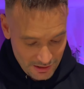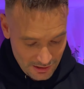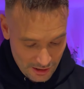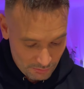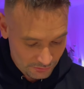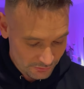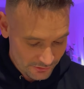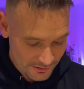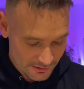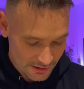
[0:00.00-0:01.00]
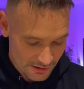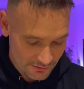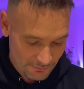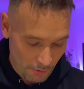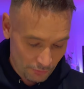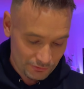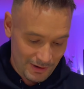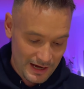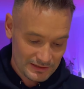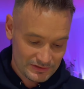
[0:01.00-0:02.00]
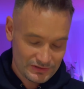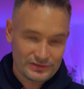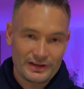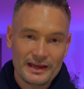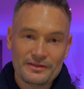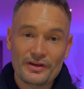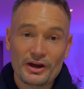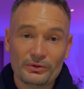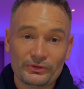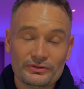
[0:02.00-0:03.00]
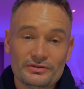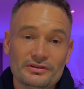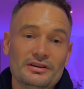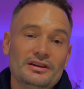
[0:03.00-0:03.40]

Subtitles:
We're going to do the Pondomax 8,000.